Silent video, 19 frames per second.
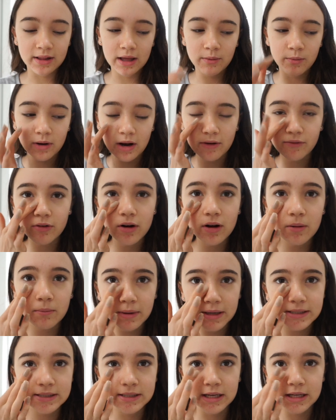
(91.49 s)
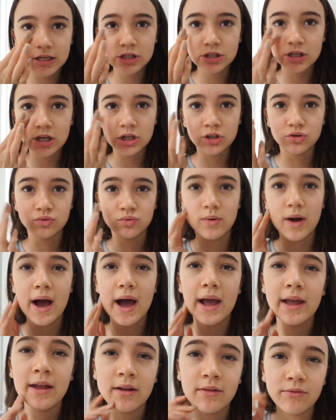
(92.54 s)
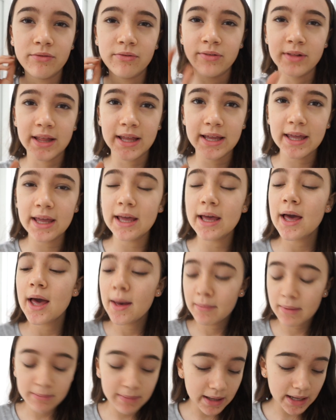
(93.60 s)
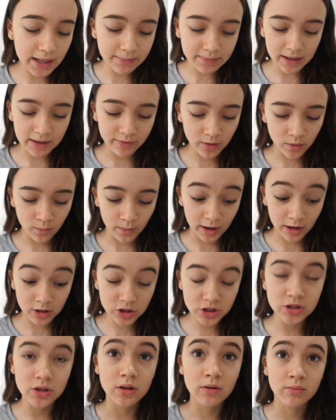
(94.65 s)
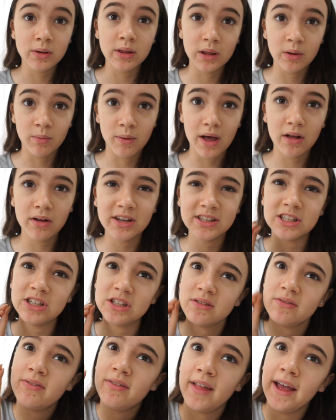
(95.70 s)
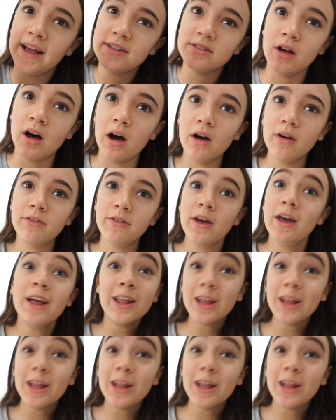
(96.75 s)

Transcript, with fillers: Like whenever my skin is like dry and flaky, my makeup never wears really well because it just flakes off.